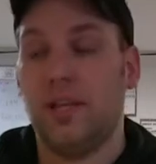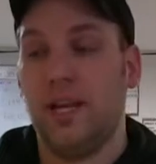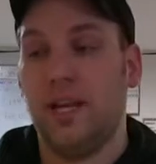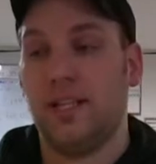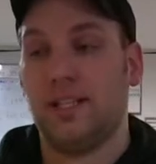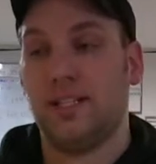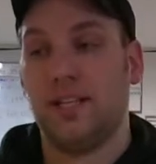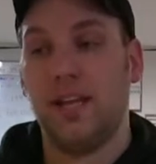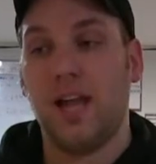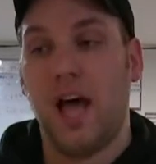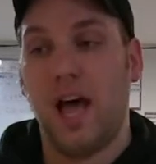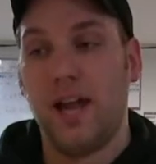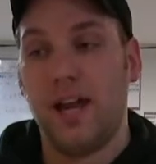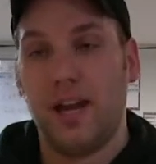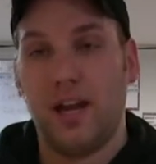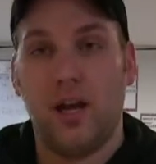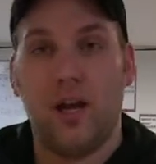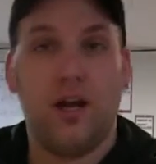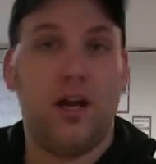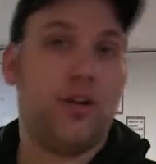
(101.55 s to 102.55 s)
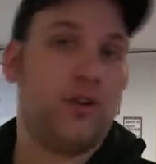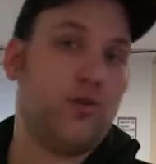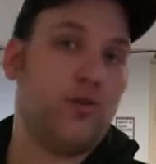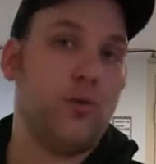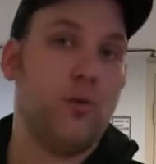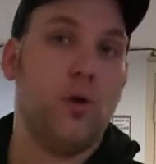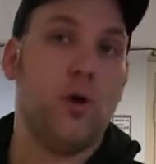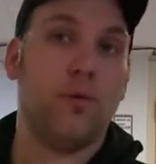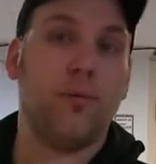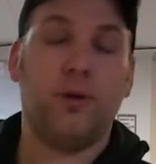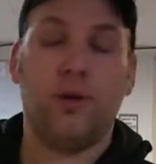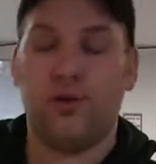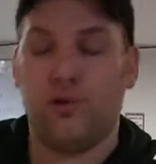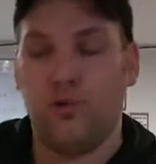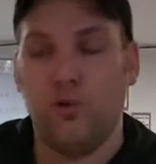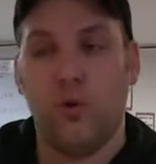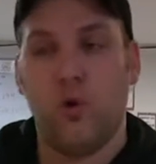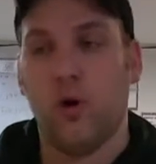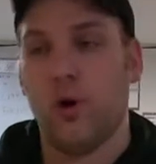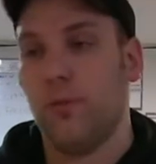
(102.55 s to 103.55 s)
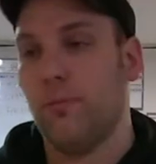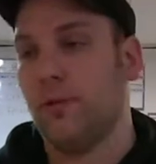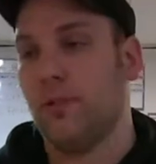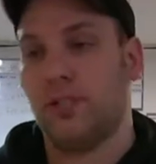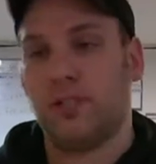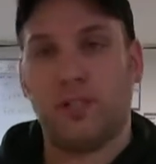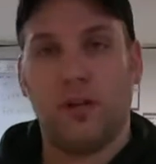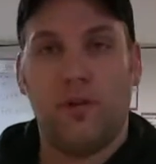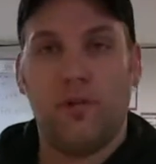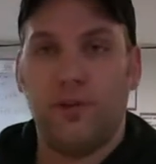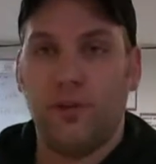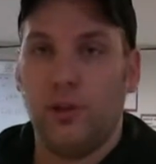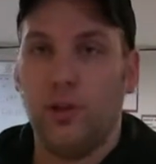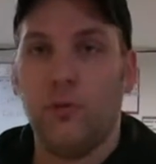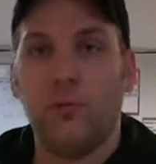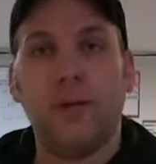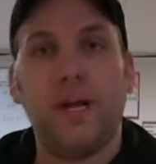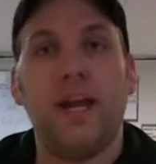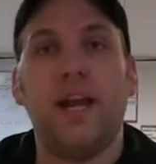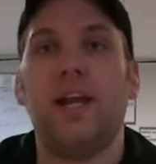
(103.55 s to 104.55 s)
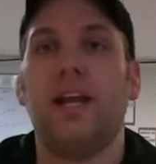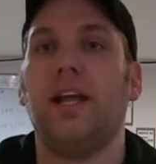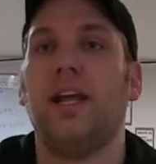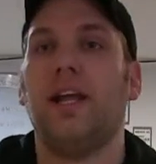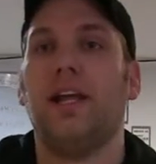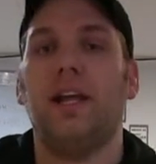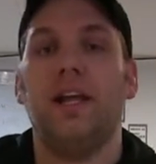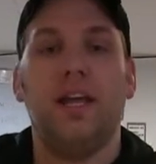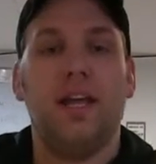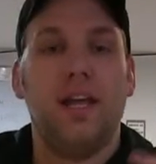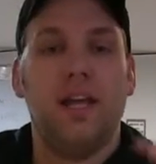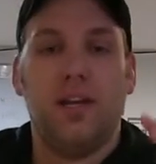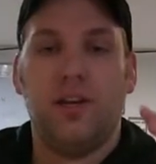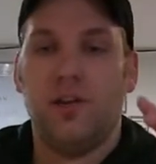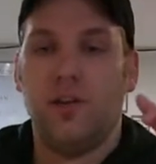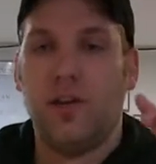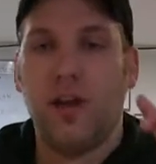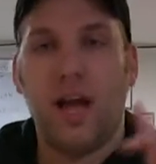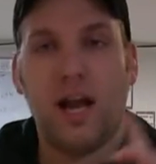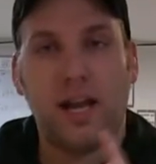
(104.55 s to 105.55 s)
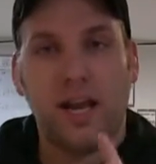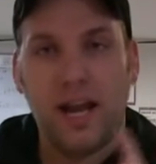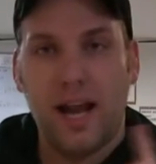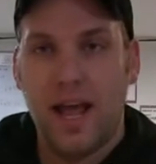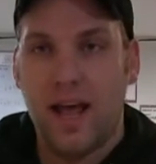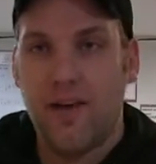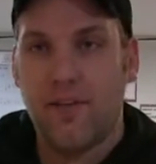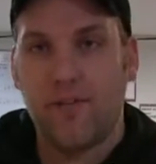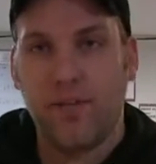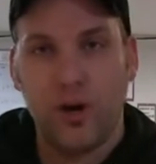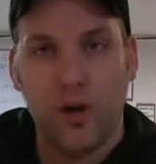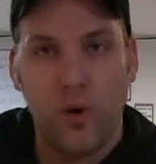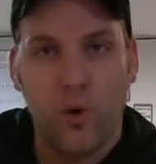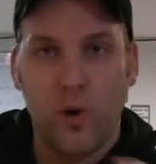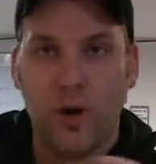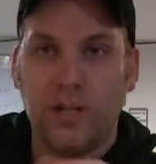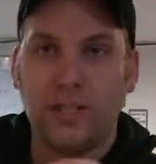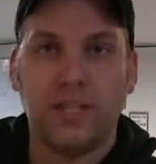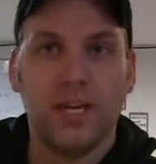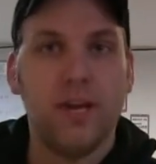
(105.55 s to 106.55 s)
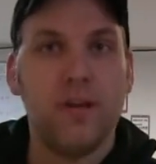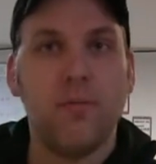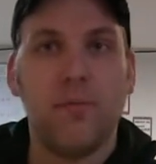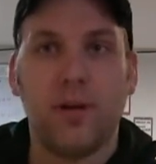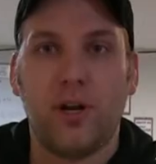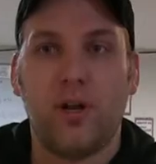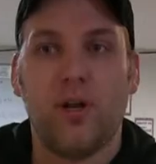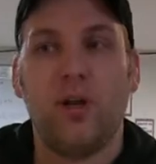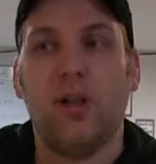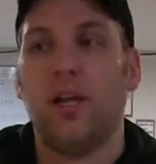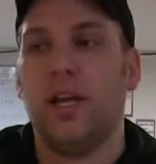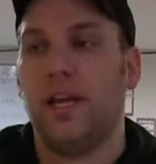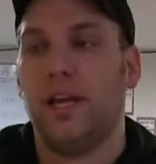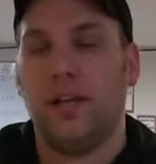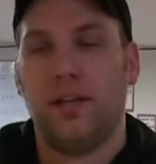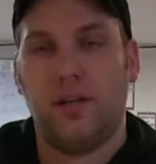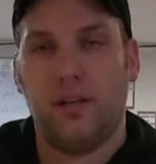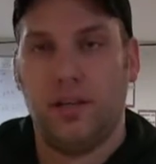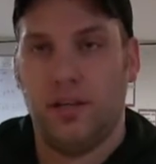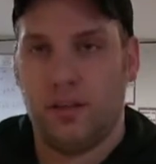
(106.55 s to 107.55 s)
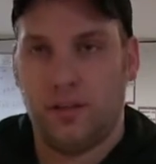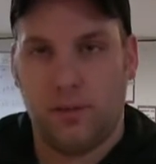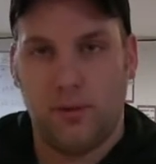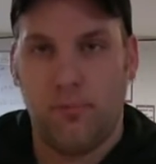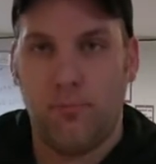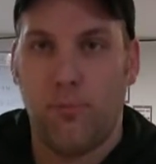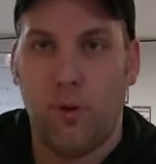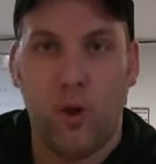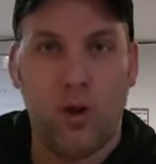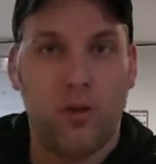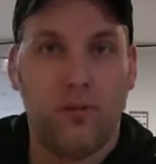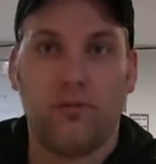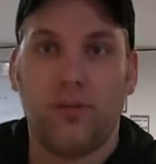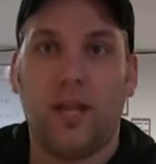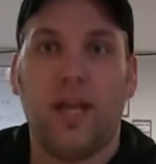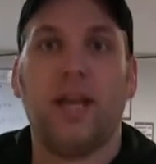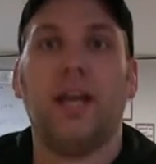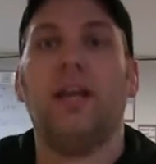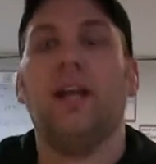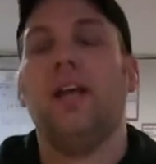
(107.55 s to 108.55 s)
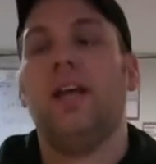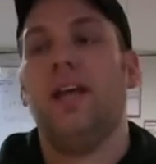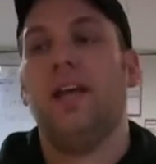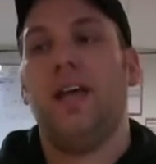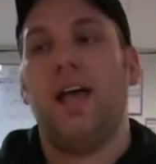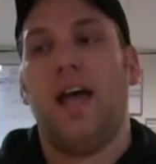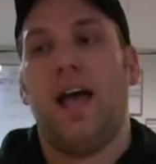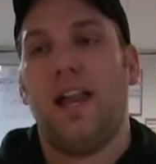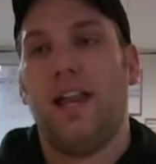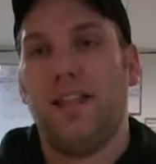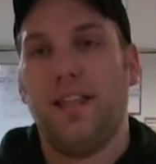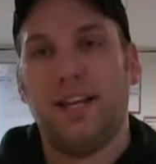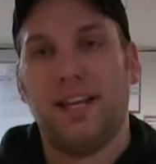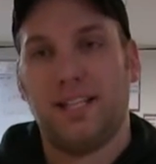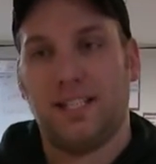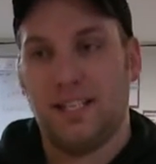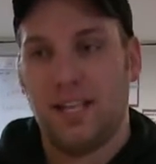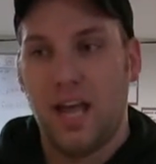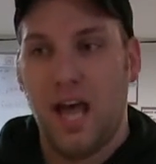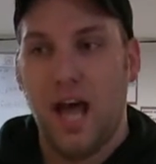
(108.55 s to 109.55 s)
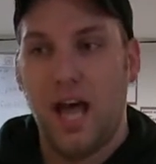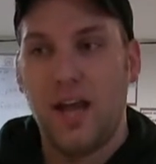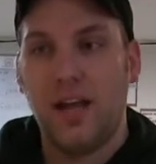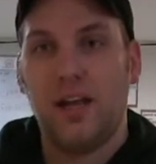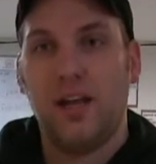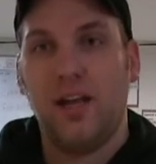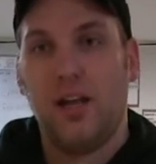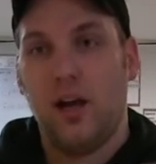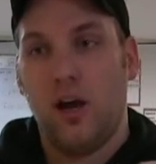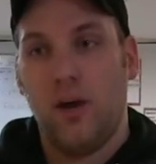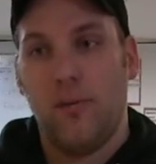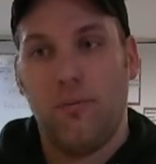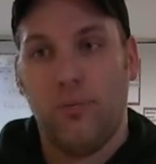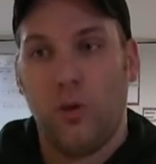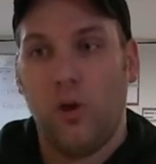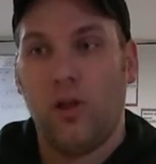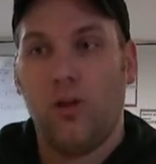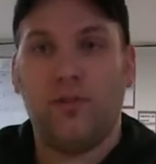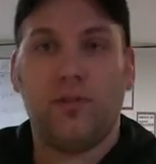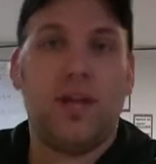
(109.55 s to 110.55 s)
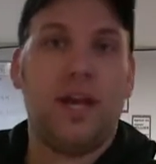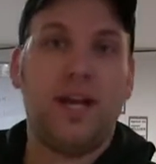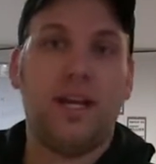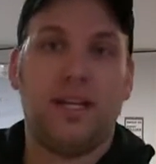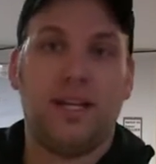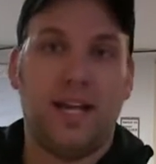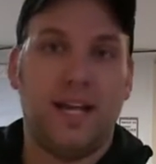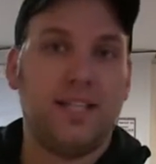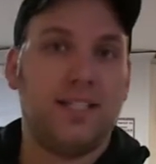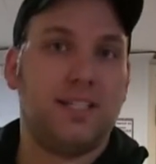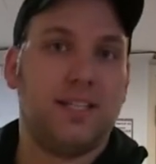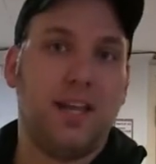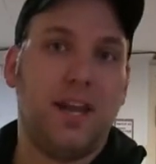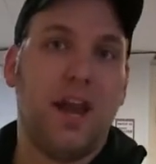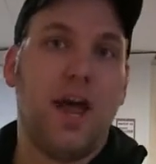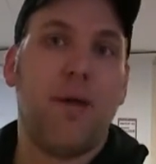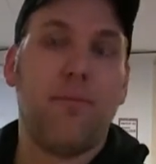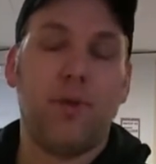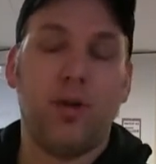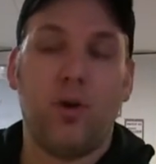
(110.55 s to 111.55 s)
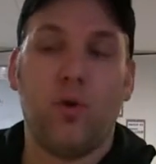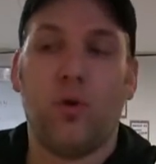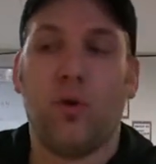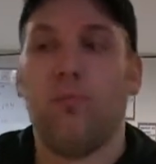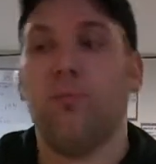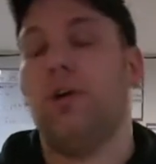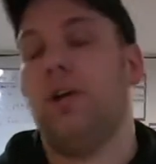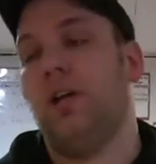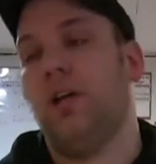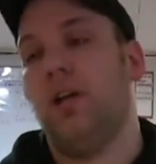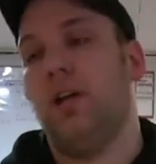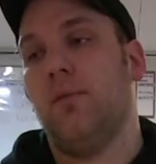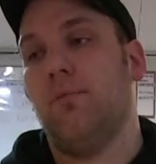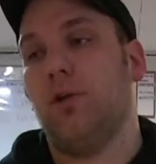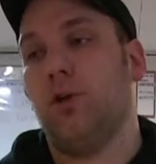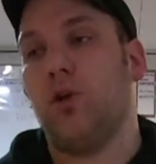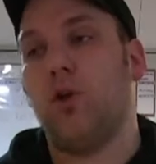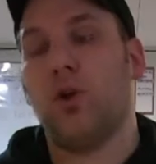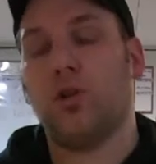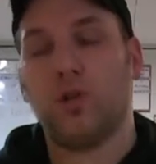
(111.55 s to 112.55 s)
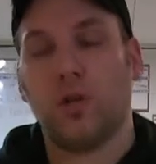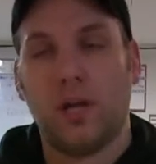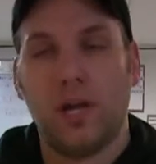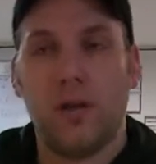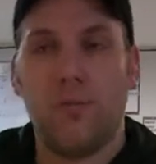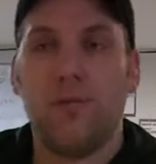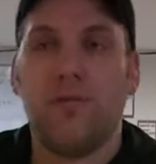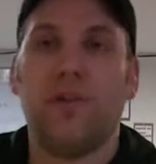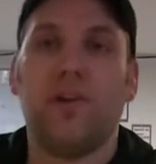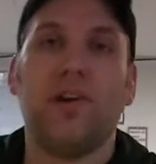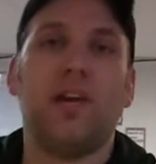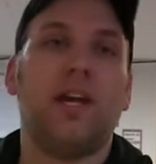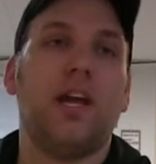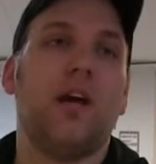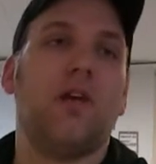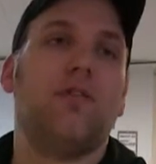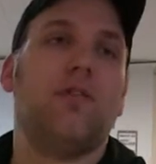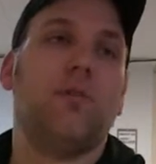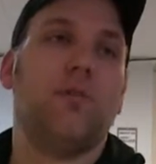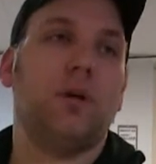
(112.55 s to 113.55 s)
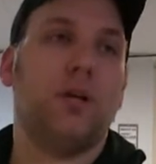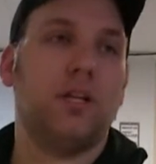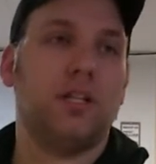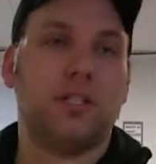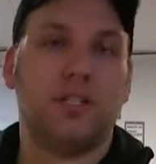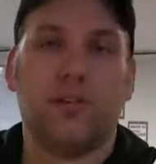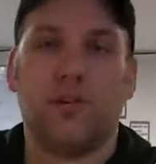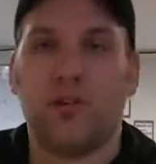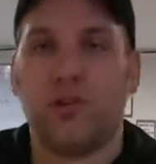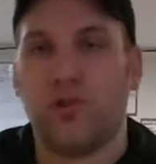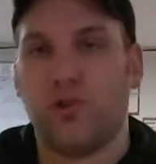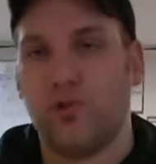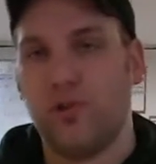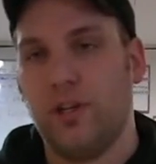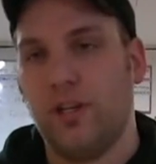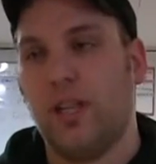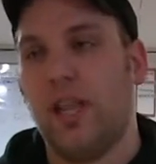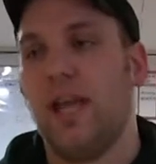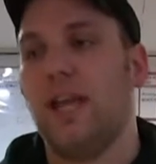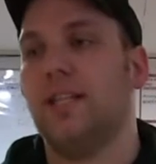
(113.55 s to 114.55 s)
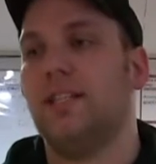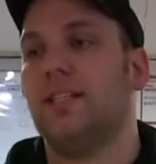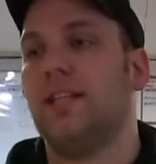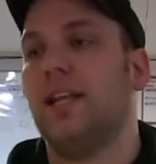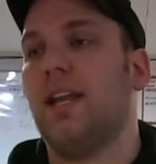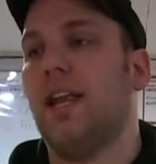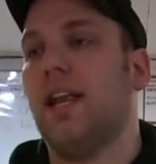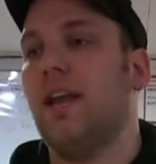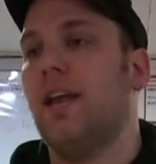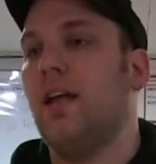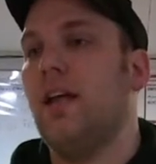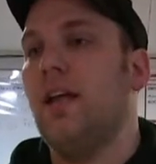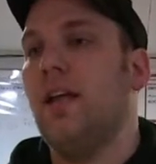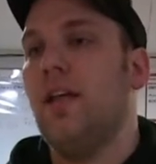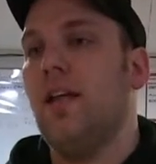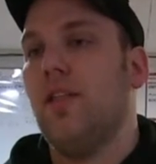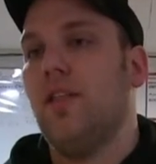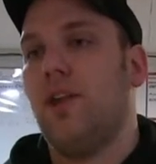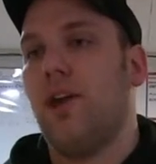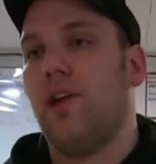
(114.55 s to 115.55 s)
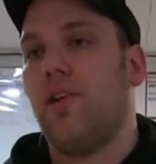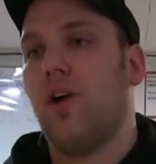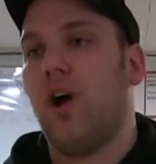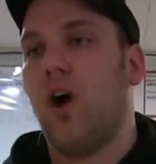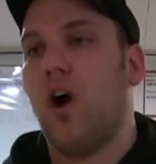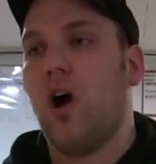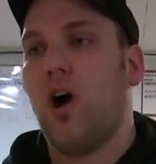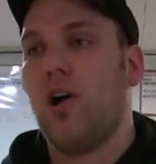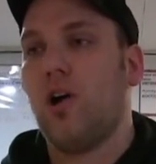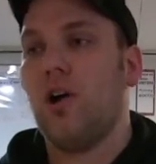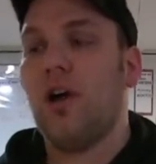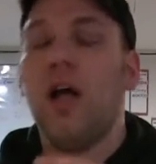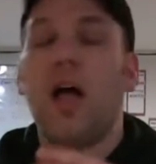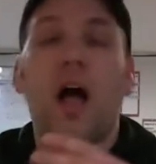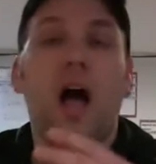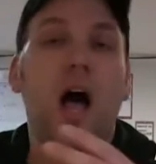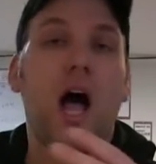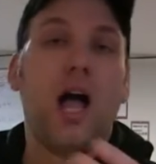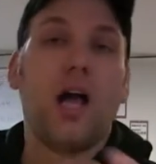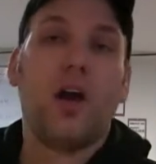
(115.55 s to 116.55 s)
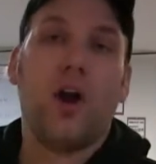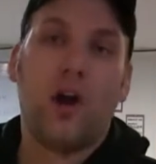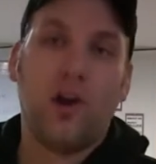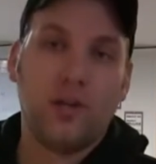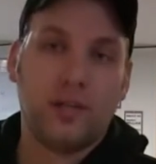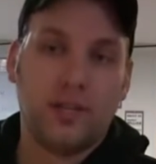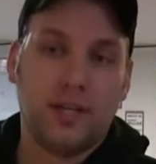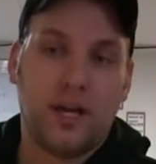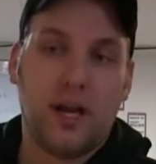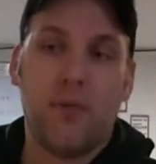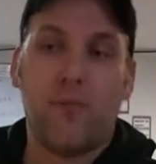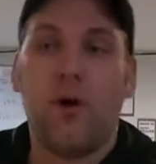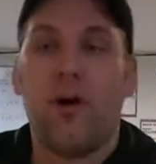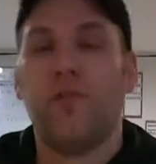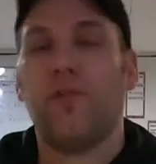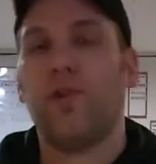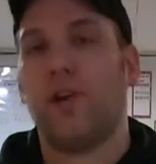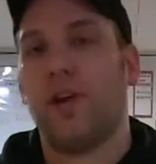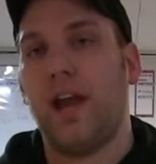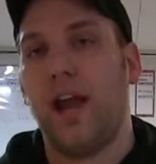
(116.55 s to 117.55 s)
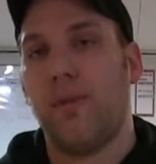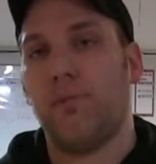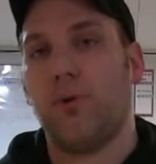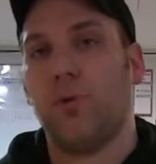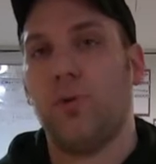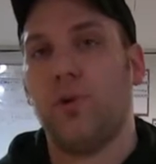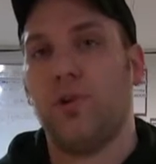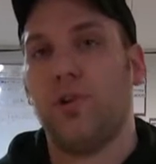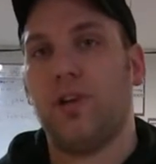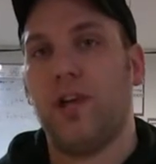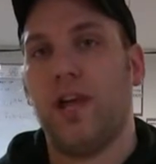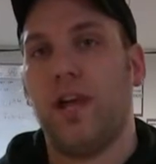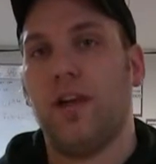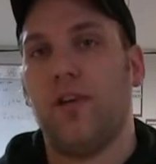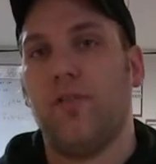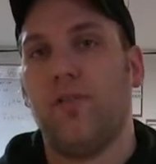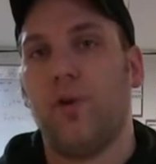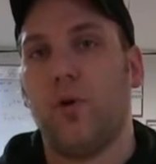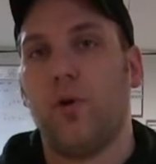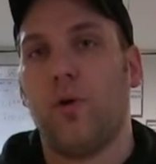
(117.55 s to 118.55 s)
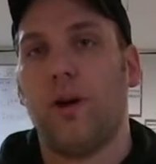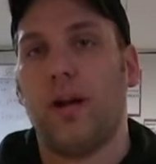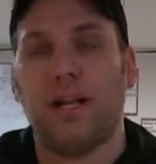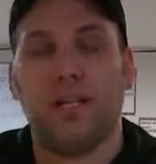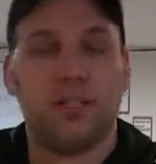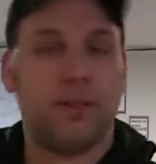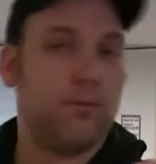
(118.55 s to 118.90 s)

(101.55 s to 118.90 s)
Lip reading: It's not a true orb. A true orb is self-illuminating. You're not going to have the noise in the middle. It's a ball of light. Anything that's not a ball of light tends to not be an orb. But you also got to be very careful because there are street lights, and then there are IRs that come off your camera when you're taking a photo at night.